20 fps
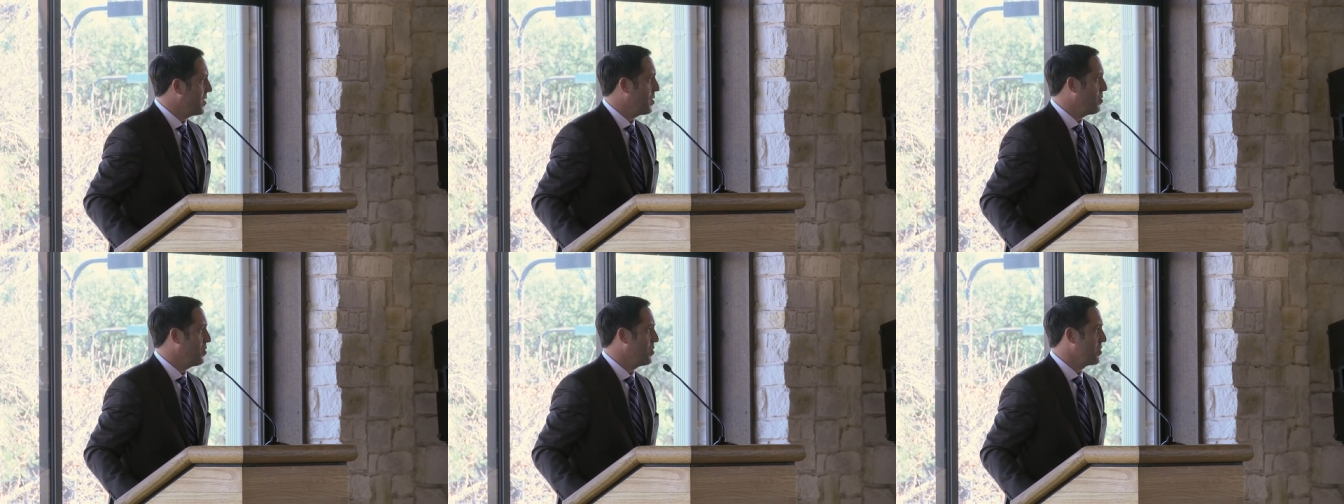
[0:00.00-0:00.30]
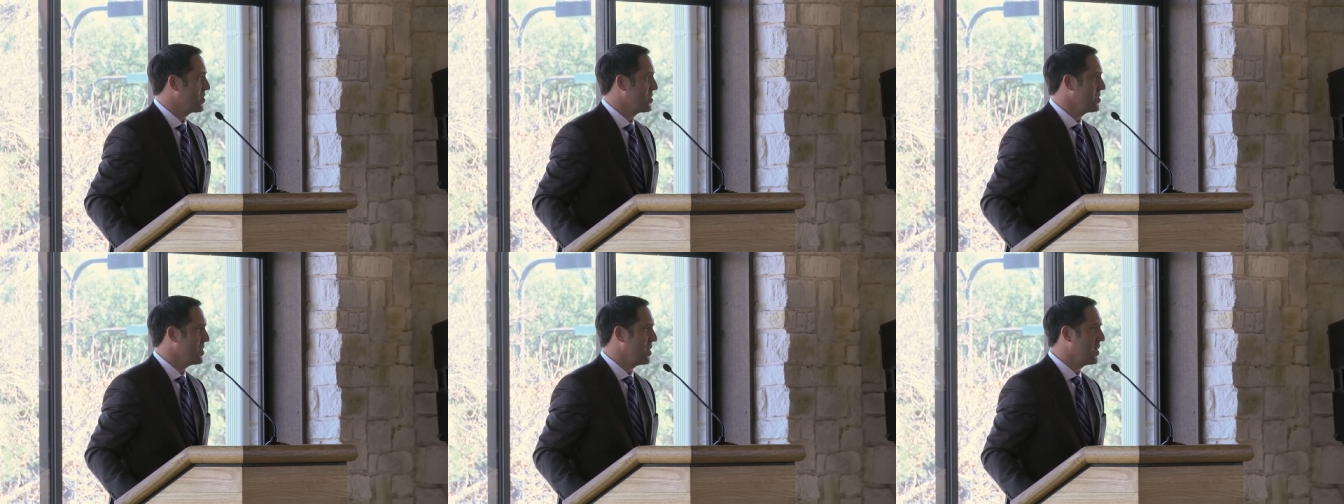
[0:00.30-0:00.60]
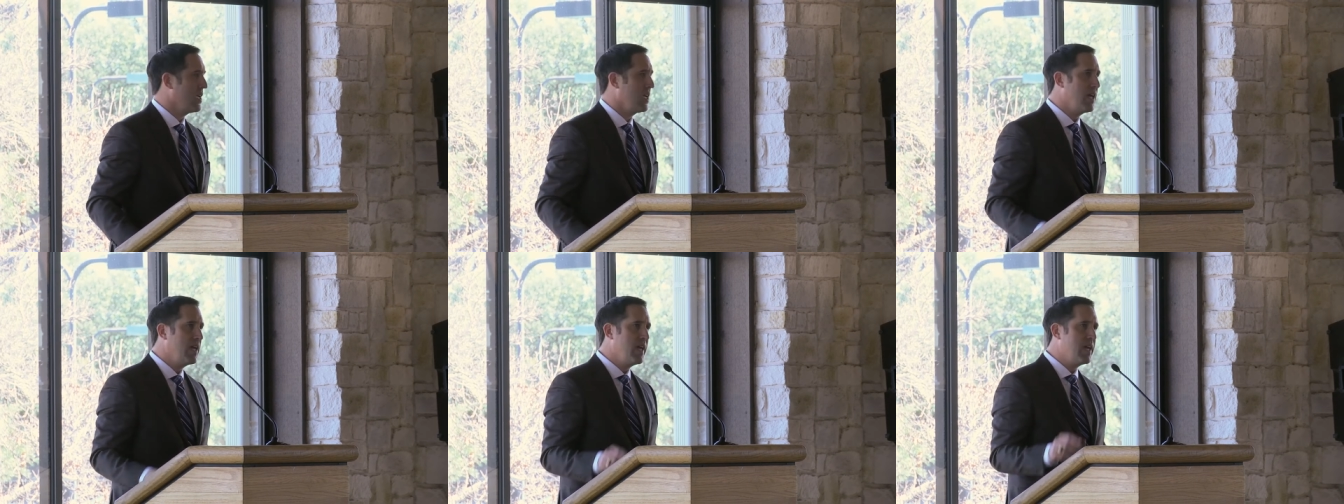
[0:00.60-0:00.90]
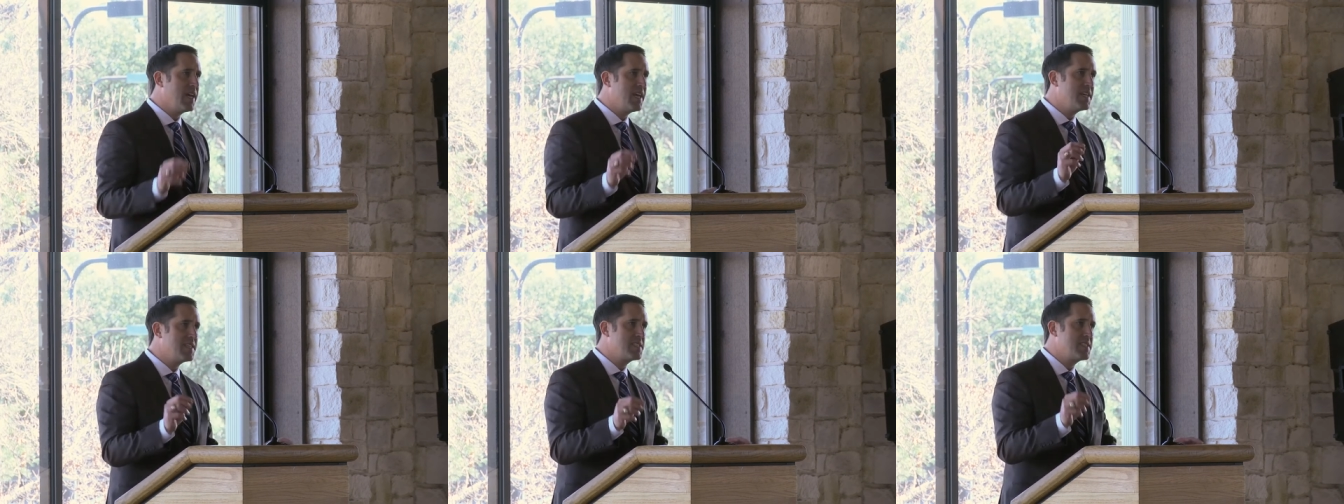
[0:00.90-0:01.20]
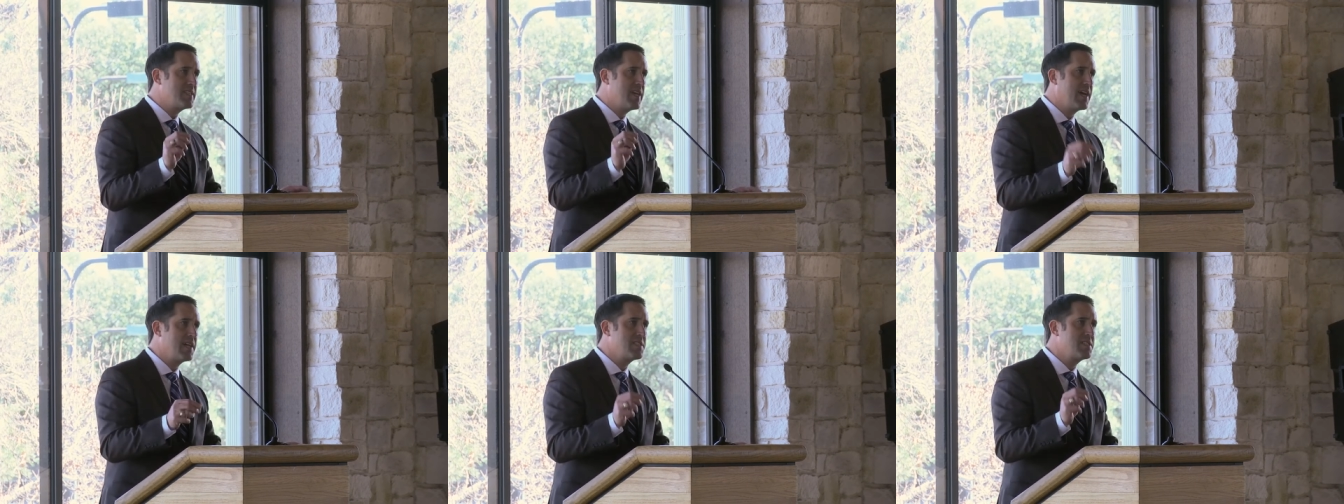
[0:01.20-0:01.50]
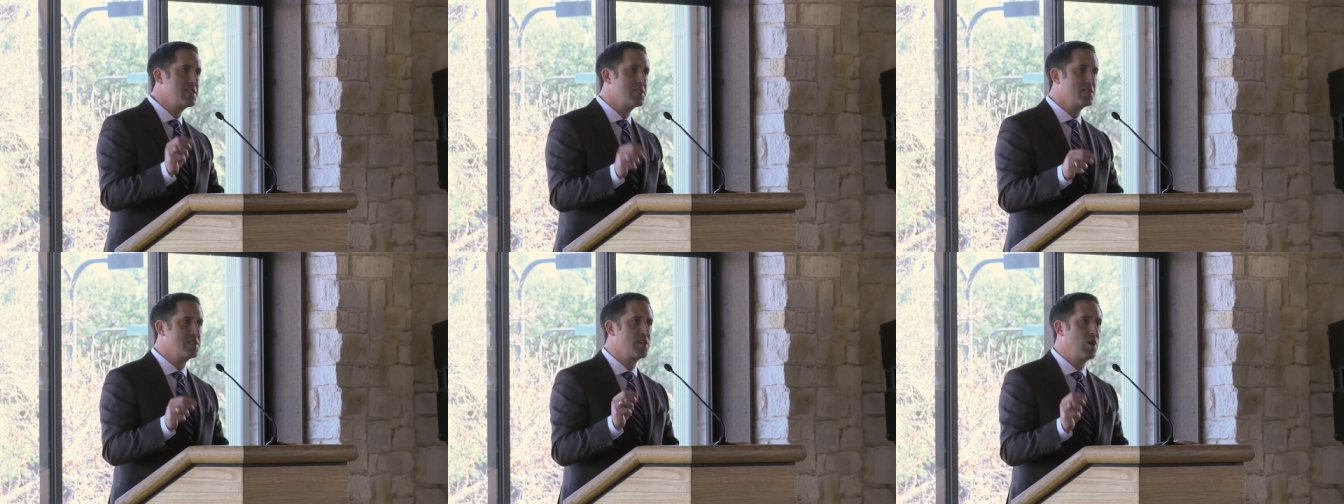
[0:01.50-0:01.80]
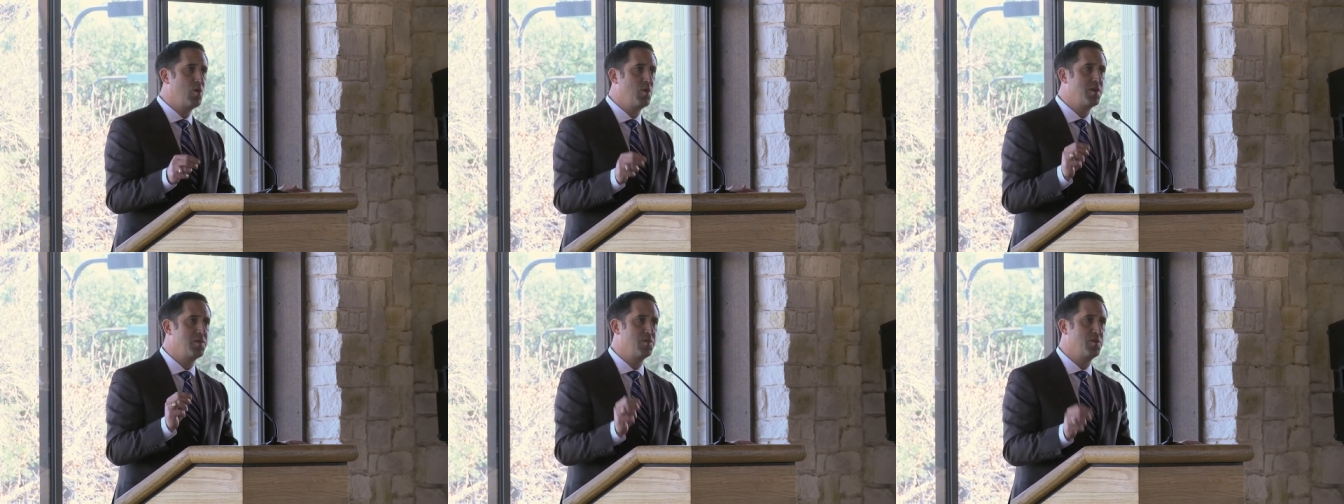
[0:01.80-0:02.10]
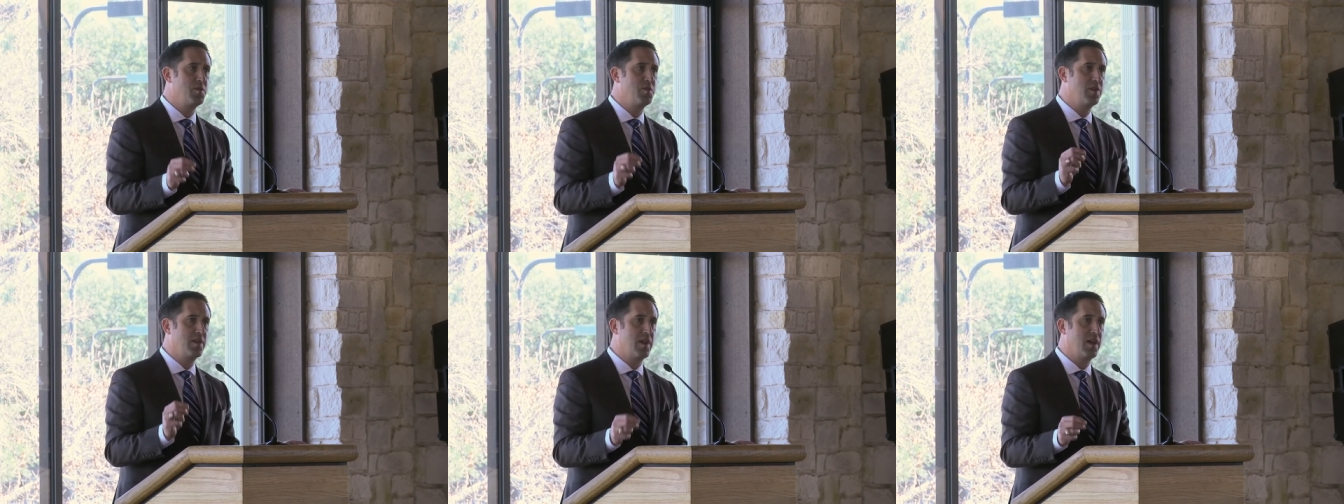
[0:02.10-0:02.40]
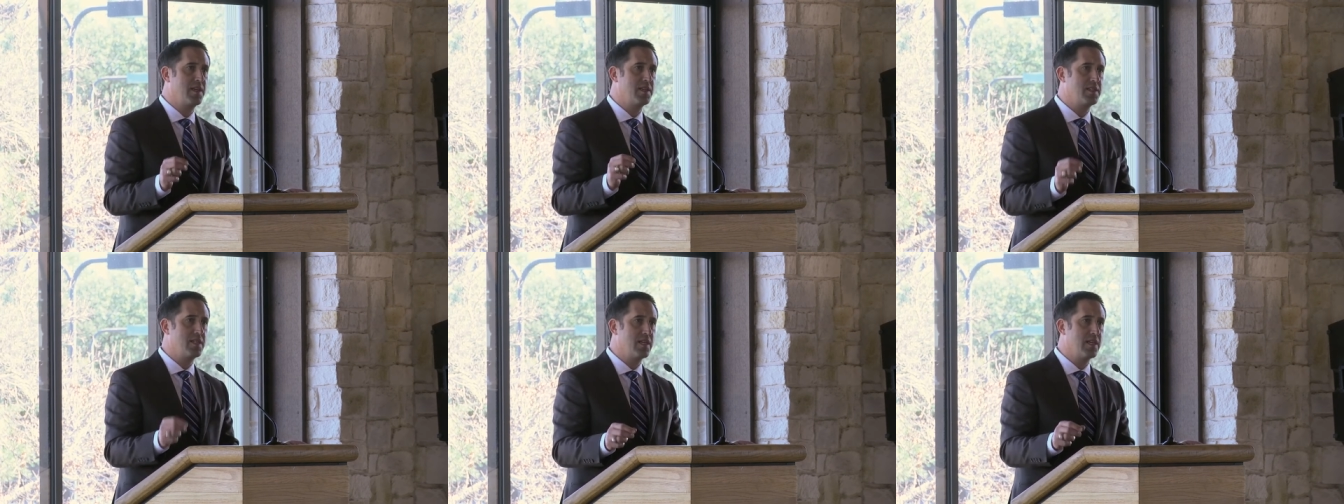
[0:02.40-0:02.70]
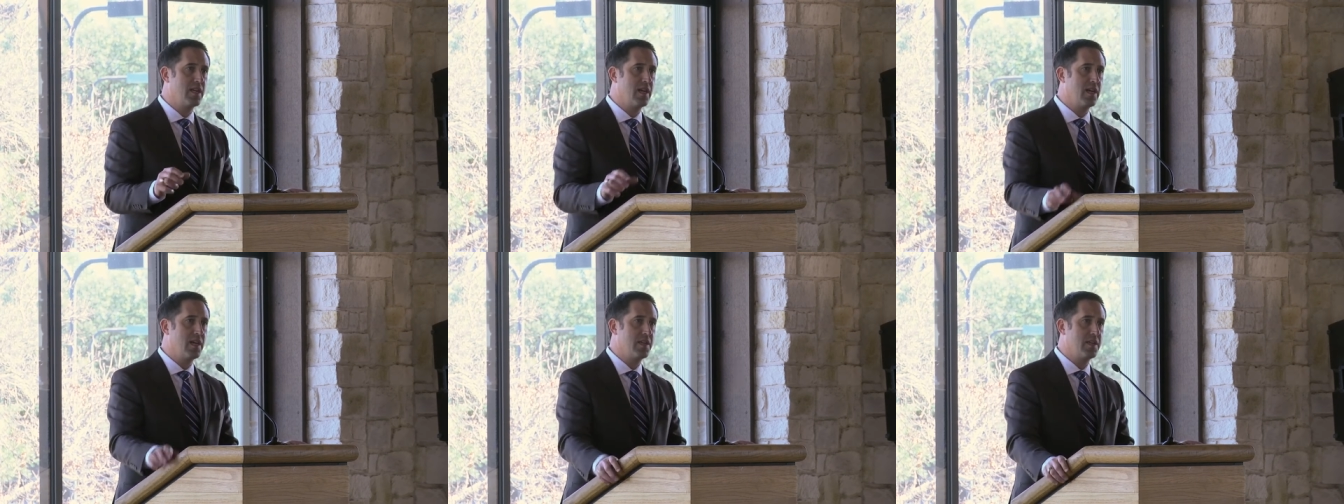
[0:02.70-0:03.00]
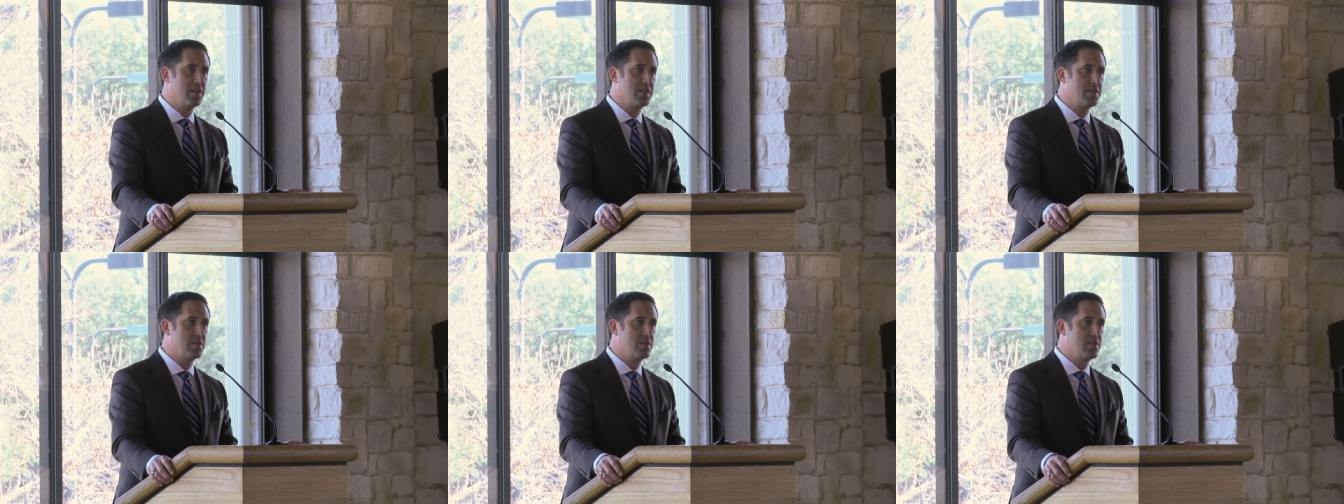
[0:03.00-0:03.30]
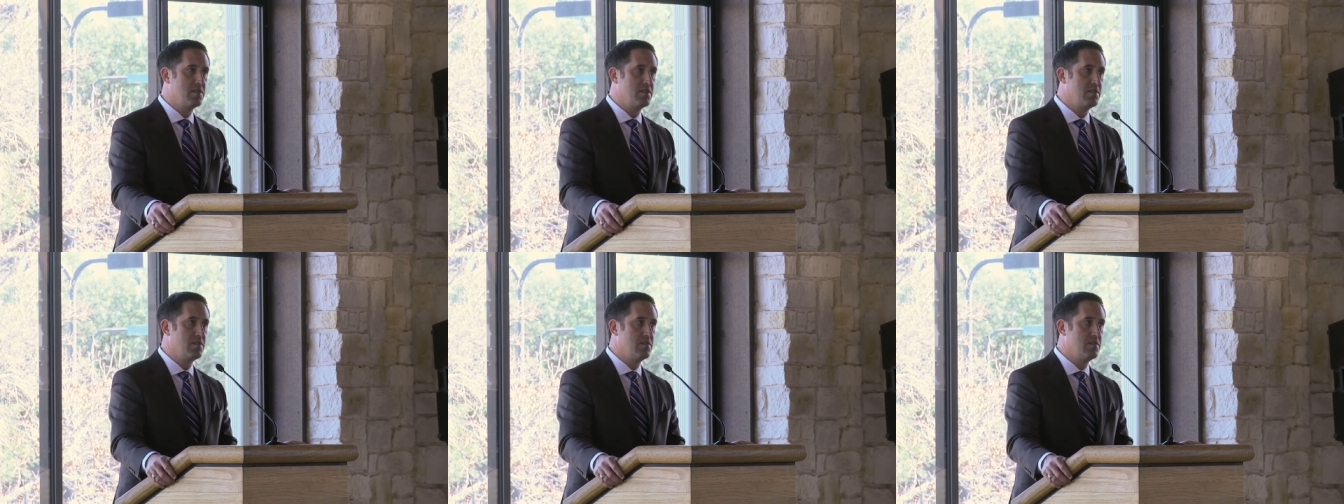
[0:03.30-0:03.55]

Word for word: they want to say, is Texas going through the nineteen eighties?